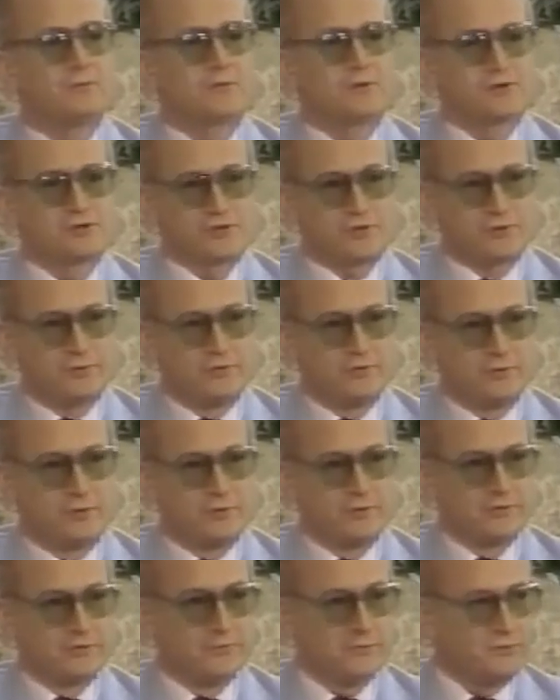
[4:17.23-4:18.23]
who were shown
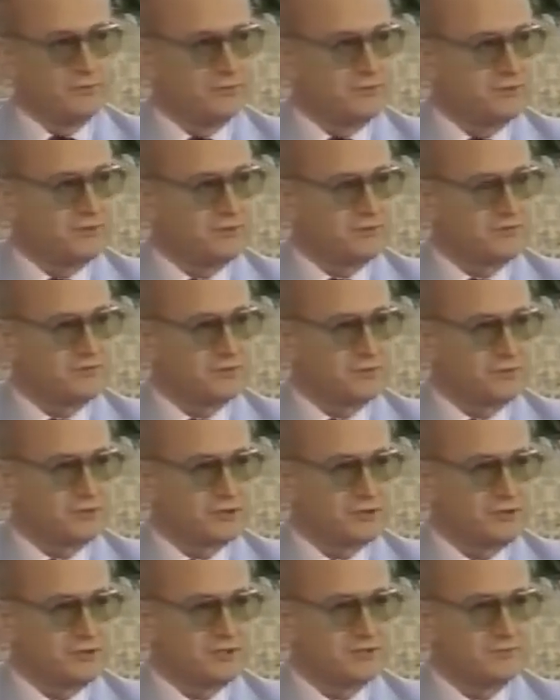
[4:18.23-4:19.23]
all the beauties of
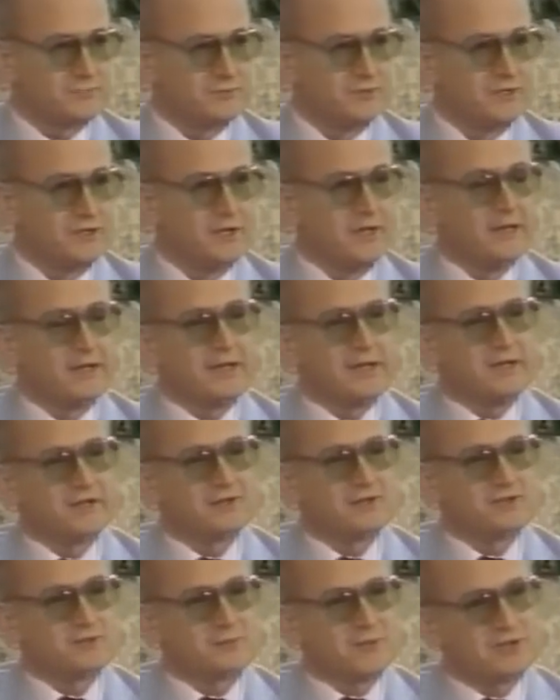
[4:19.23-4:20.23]
socialism
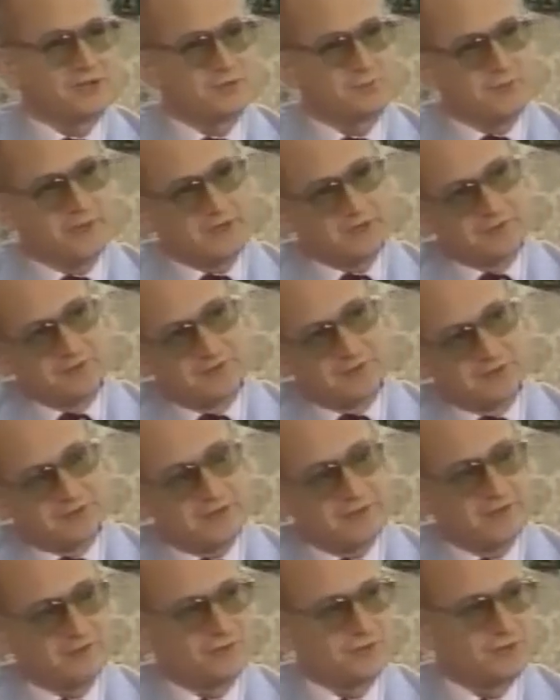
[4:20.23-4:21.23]
and dispatched back to their
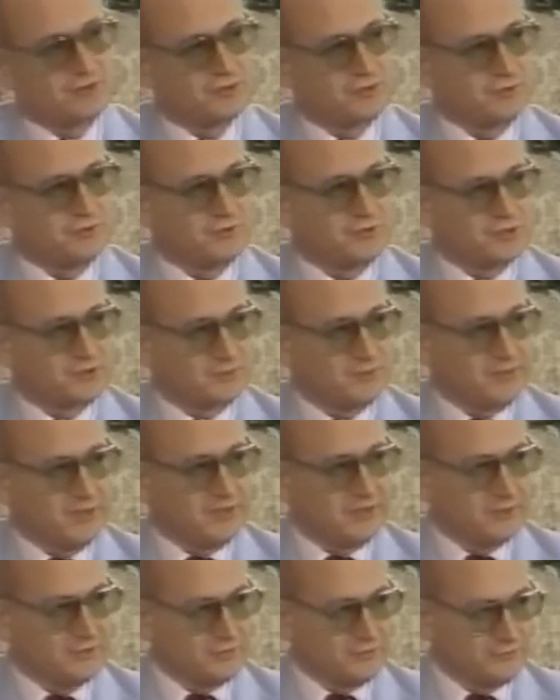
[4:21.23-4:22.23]
countries to
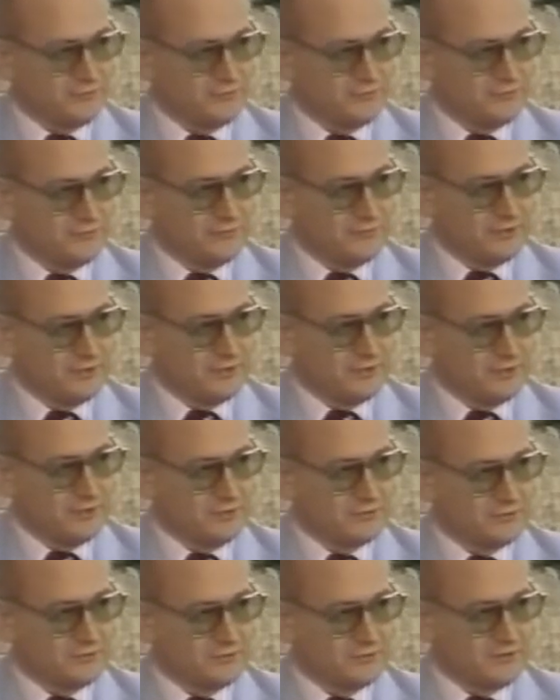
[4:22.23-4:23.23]
explain to,
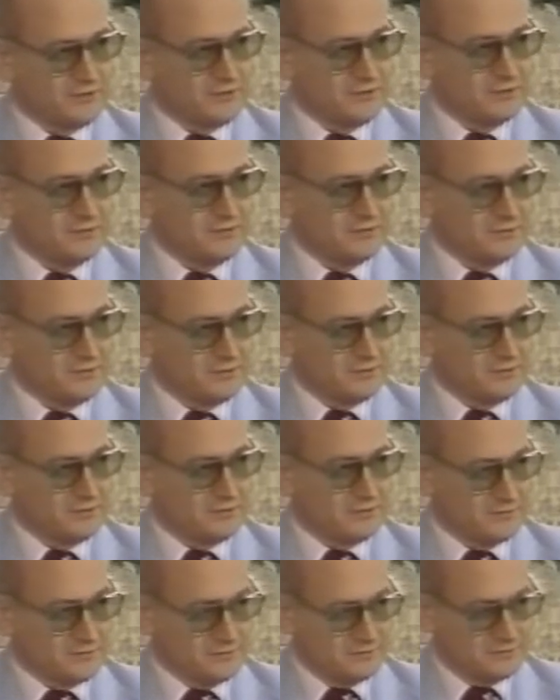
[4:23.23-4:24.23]
uh, to their
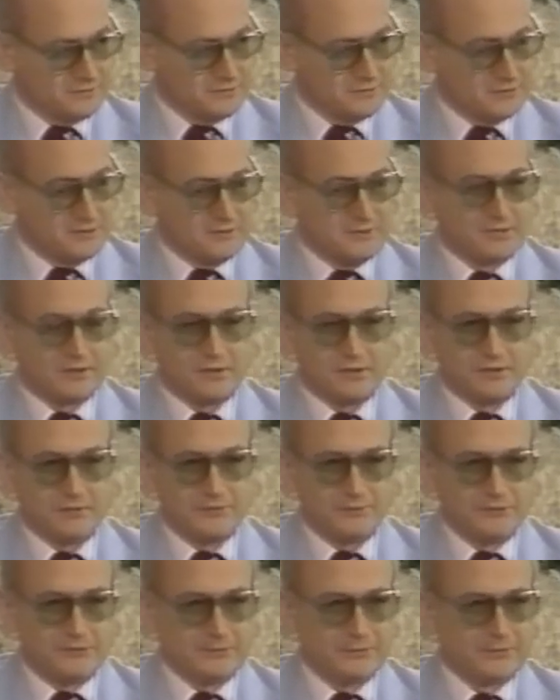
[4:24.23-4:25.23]
uh,
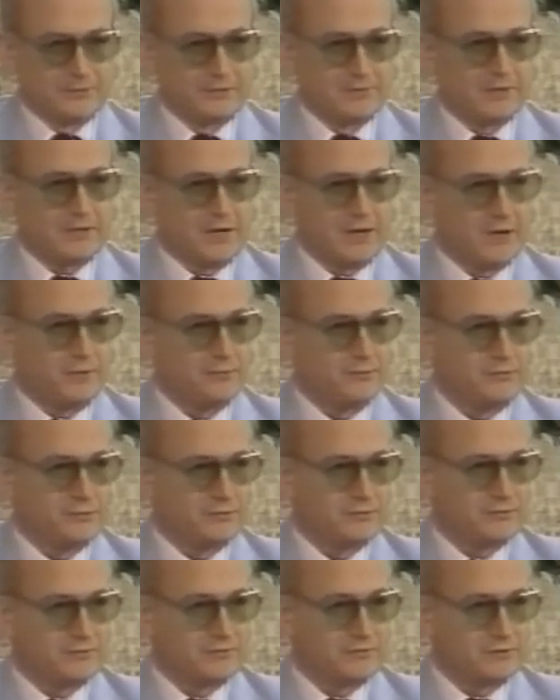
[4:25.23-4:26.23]
uh, people how
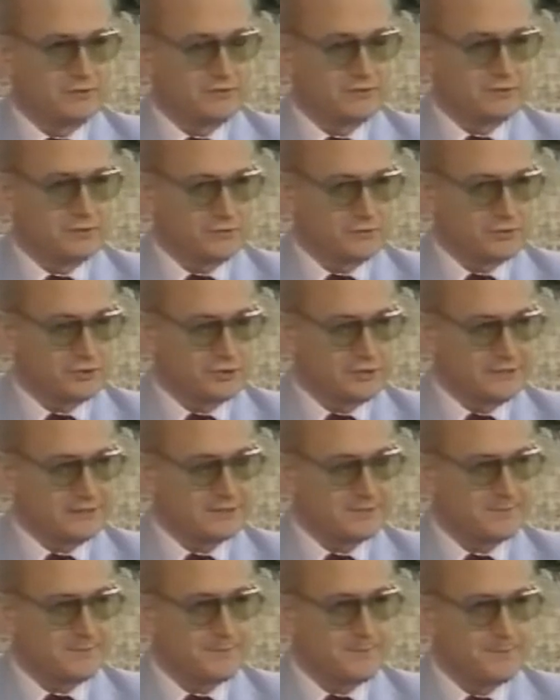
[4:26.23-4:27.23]
beautiful is
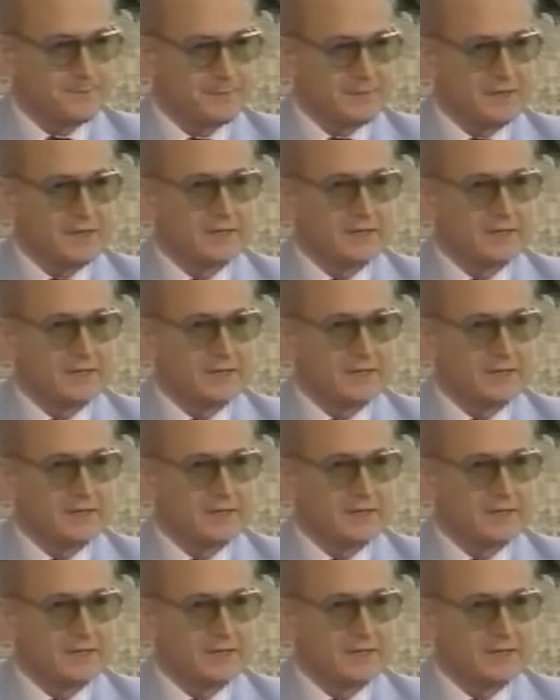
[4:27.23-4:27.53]
socialism.